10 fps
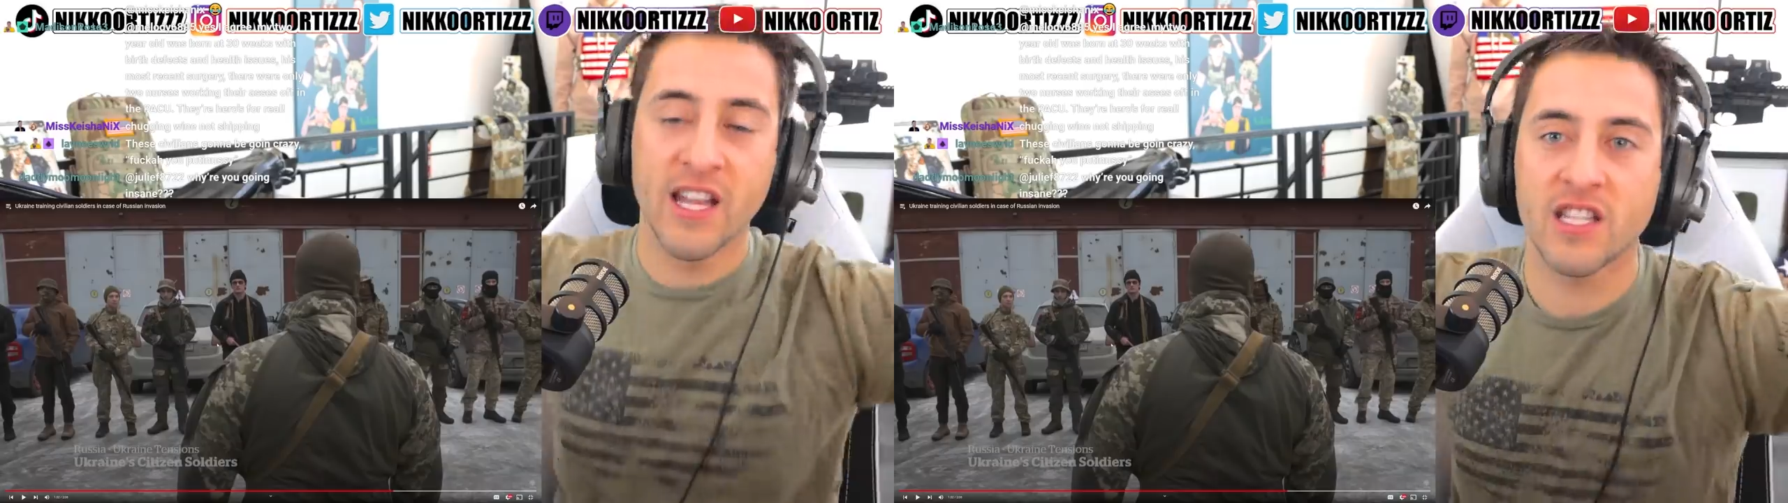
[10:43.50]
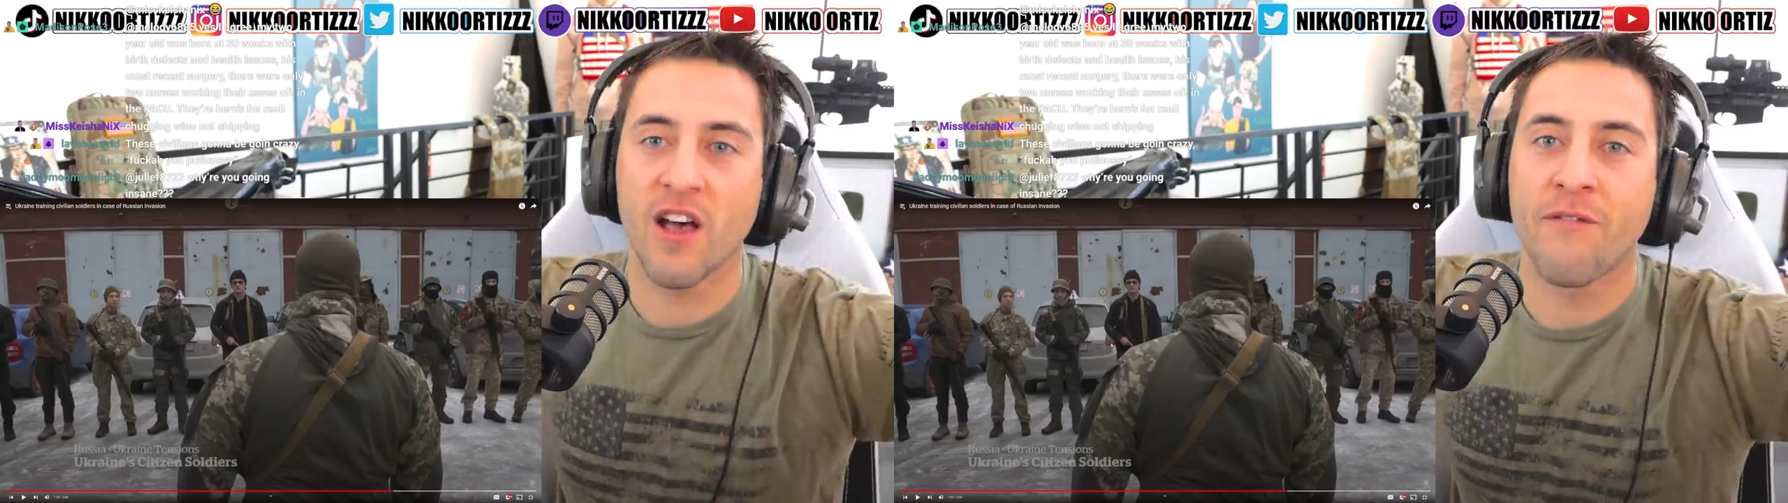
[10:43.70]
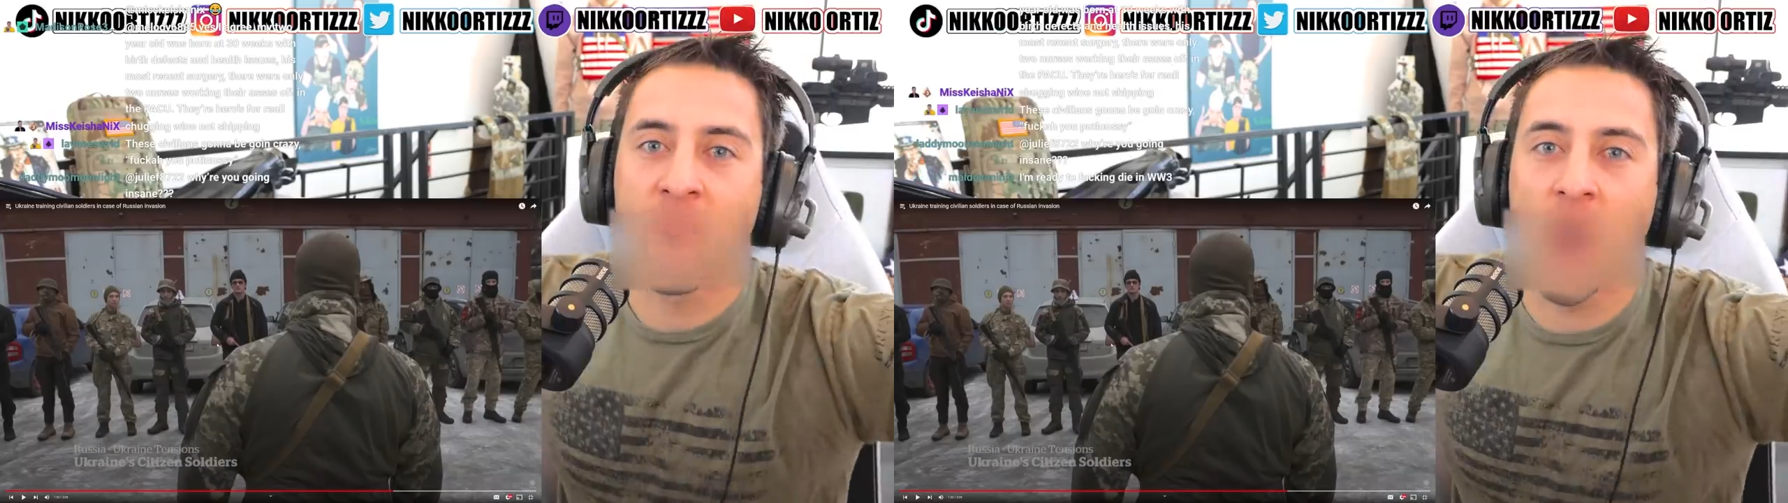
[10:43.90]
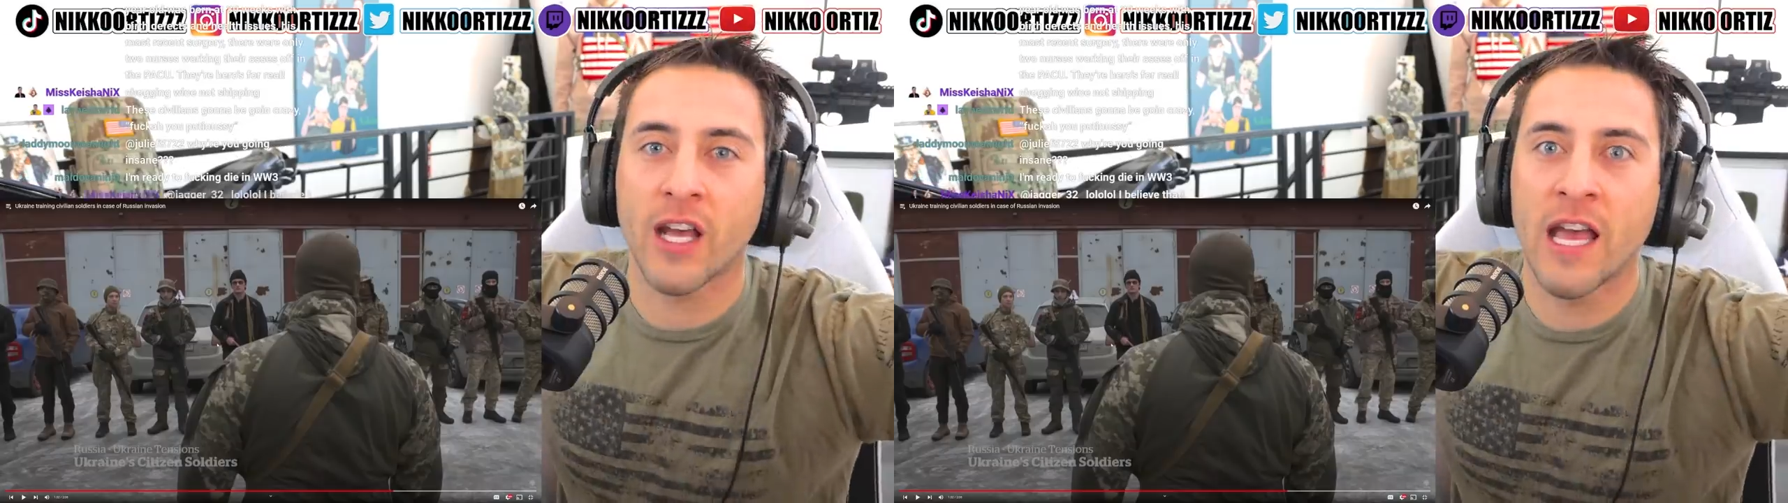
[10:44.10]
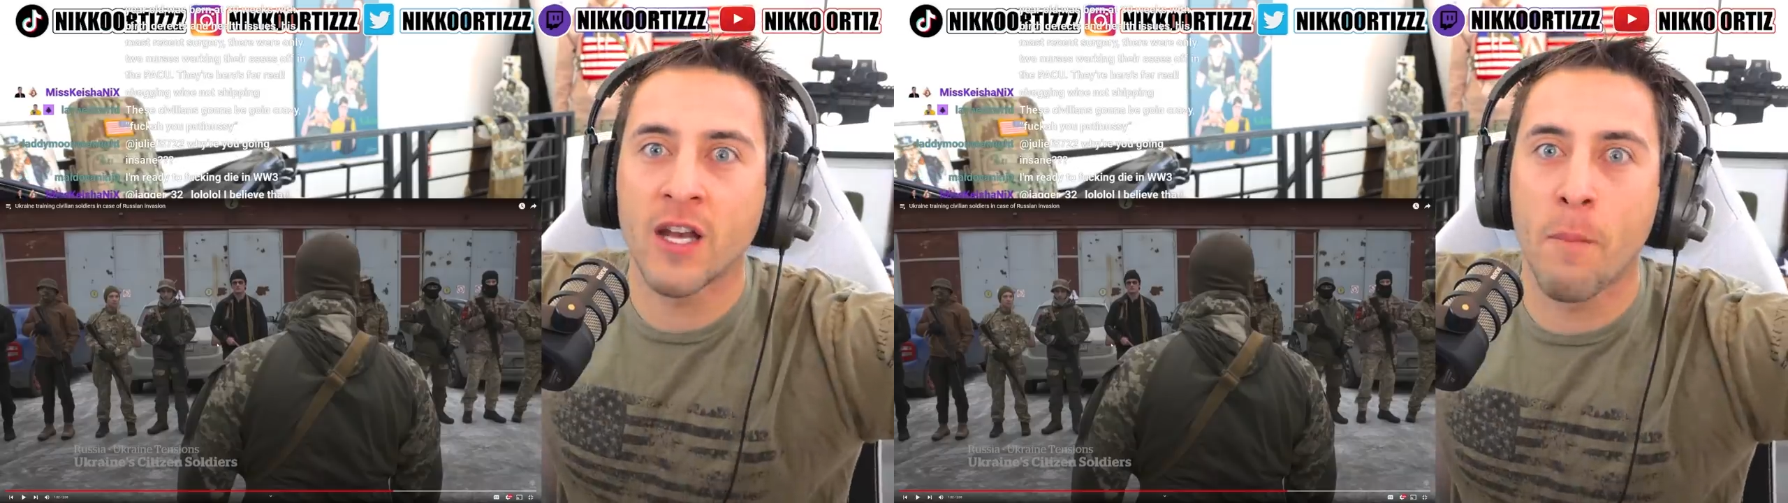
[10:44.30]
and it's a
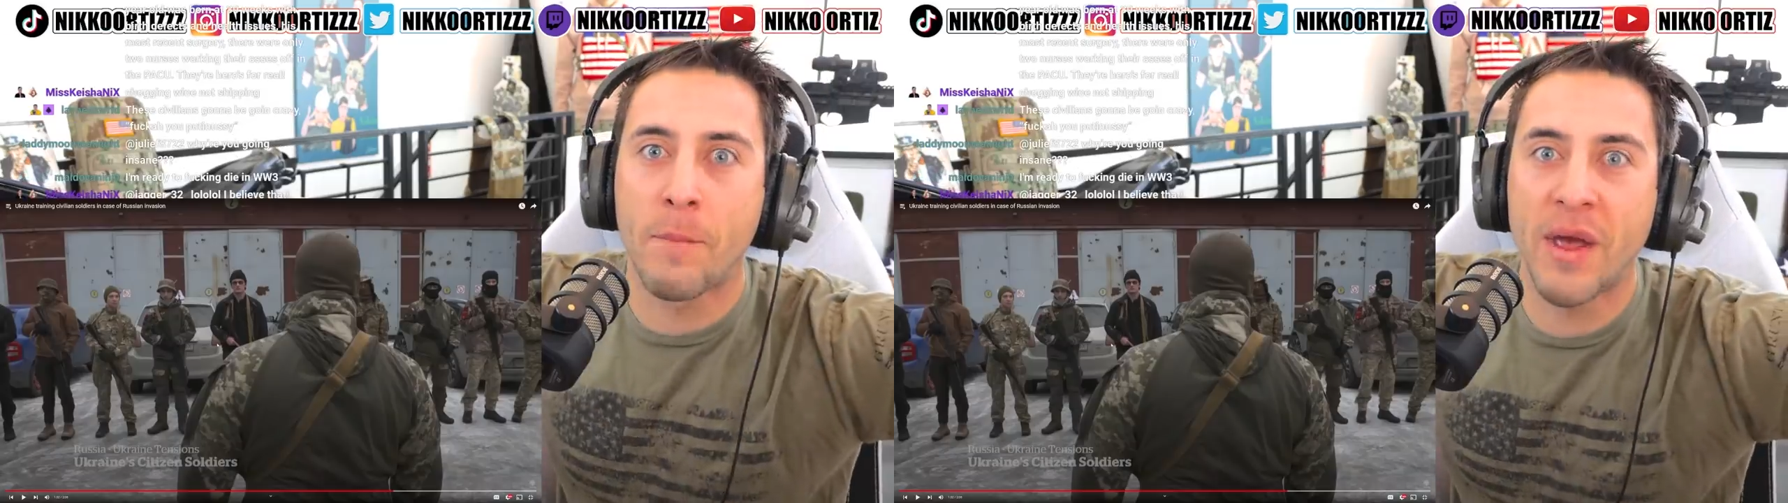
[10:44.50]
fucking